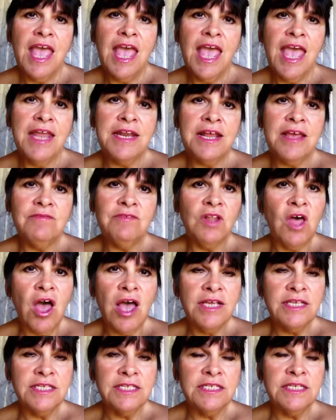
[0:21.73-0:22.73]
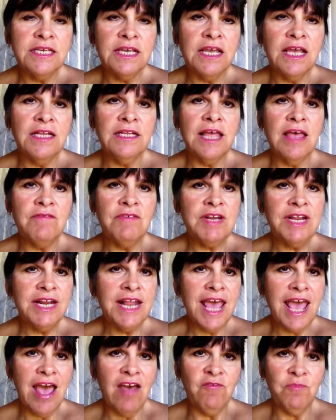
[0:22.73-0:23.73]
And I've lost
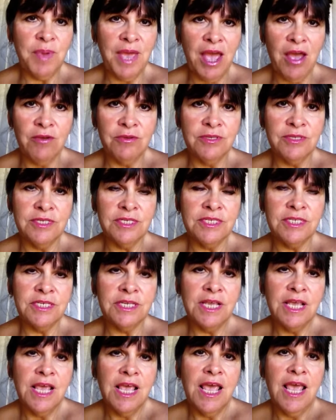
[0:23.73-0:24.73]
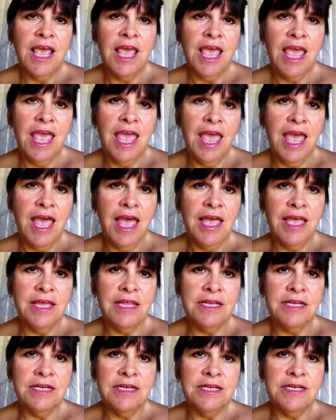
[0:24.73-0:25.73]
11.5 pounds,
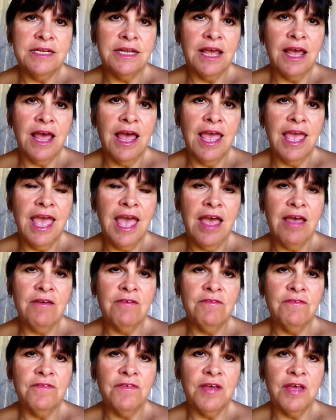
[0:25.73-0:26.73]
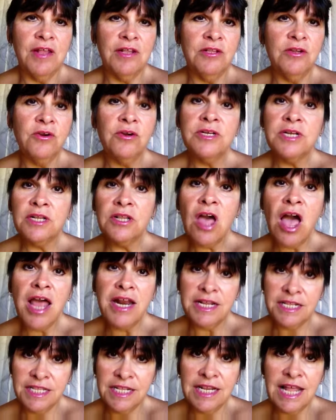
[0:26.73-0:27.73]
and I have learned a
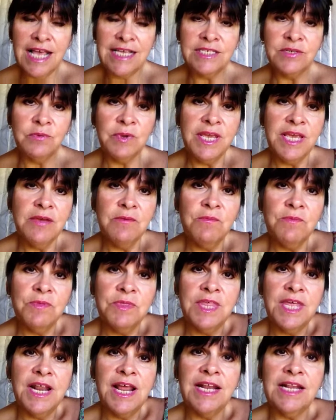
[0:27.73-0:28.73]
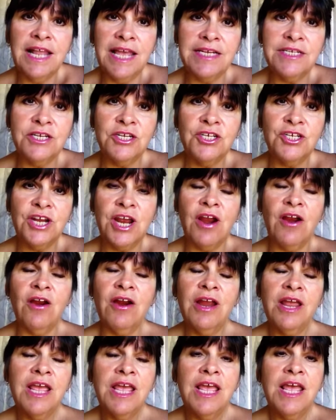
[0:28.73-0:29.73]
lot in the last week that I'd like to
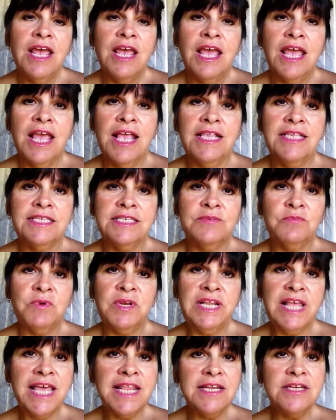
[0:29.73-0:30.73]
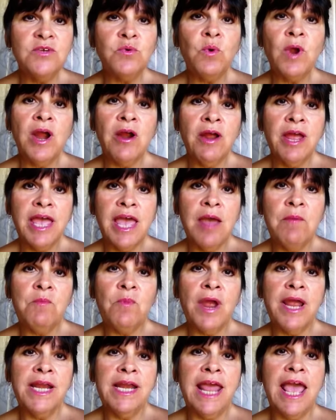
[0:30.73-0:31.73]
share. It's related to where I
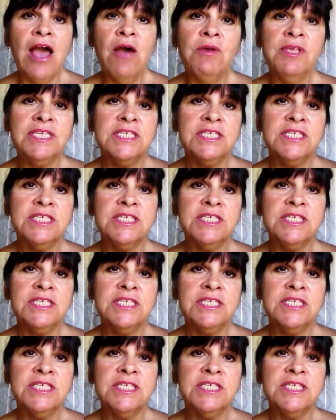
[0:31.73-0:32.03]
am right now.